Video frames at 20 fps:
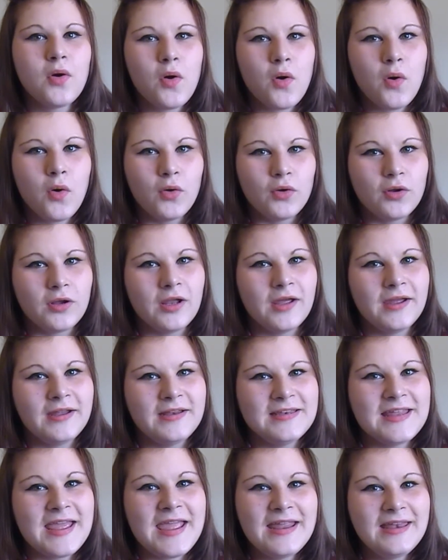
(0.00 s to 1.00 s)
online
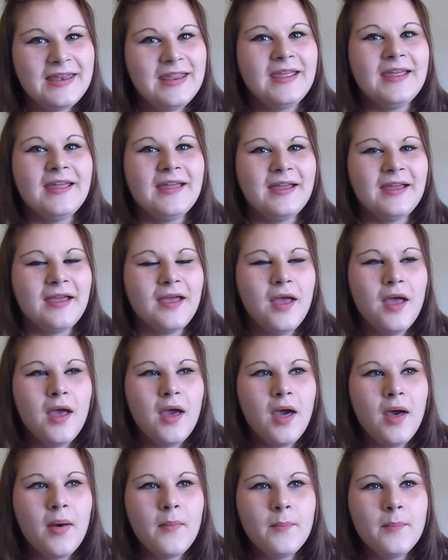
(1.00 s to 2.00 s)
dating.
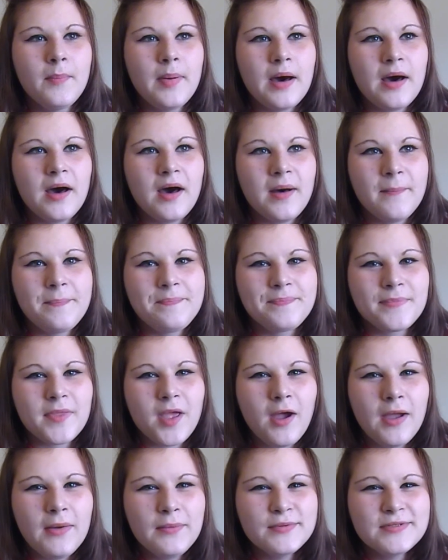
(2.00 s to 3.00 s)
But
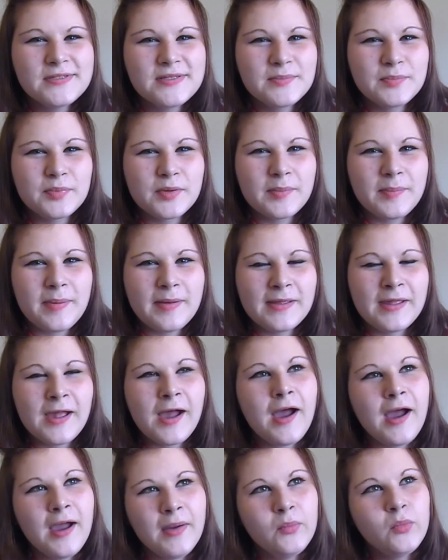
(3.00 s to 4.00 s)
I wasn't prepared. Yeah,
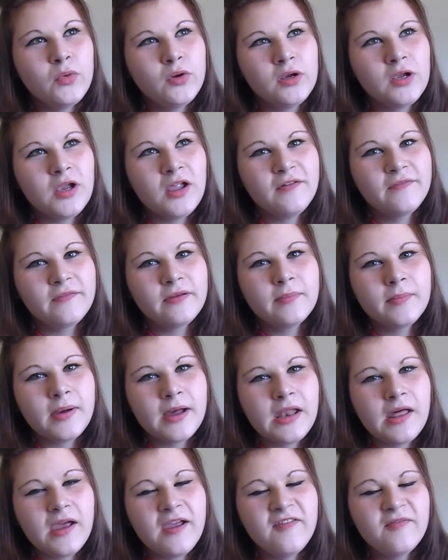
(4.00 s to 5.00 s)
I want love in my
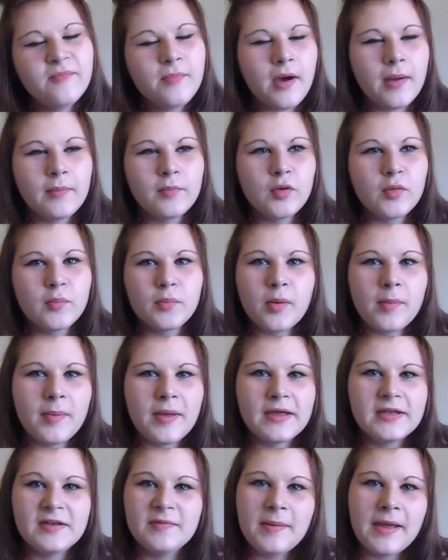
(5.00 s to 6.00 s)
life, but I'm not
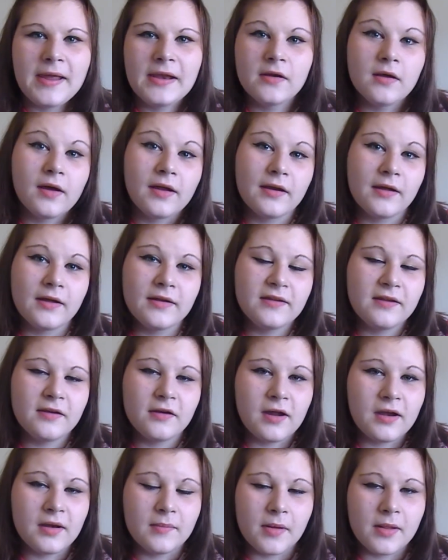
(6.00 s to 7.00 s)
prepared to pay
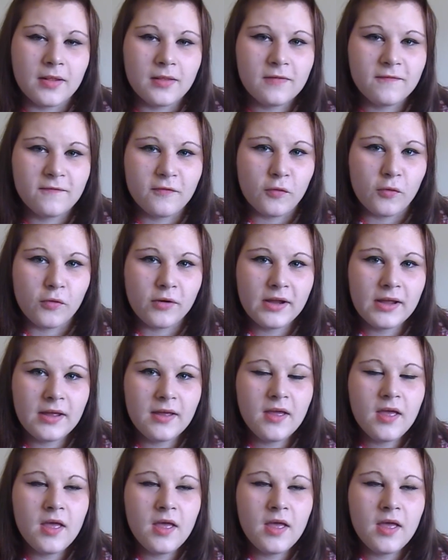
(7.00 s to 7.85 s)
$9.99 a month for it.